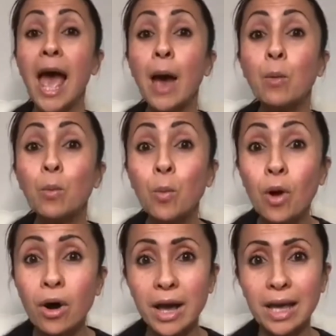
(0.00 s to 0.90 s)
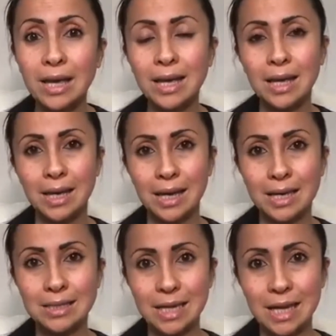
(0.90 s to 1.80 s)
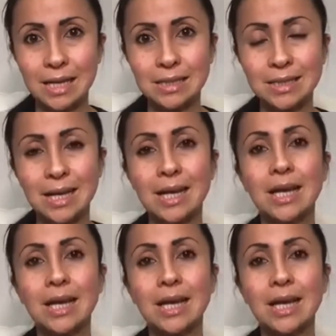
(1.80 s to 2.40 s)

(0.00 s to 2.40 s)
and why it is